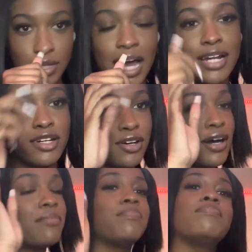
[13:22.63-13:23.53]
I know
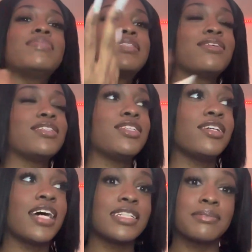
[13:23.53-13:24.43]
I was going to show
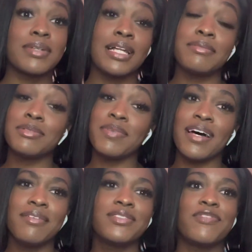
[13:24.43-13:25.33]
you guys some clips,
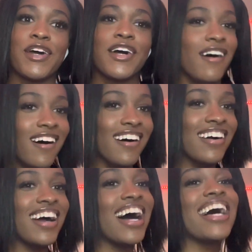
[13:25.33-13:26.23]
but it was very
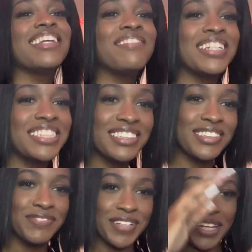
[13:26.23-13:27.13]
hard. I had to watch
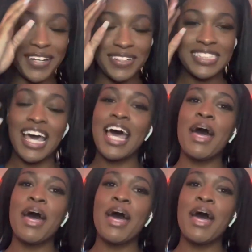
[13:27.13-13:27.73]
YouTube videos.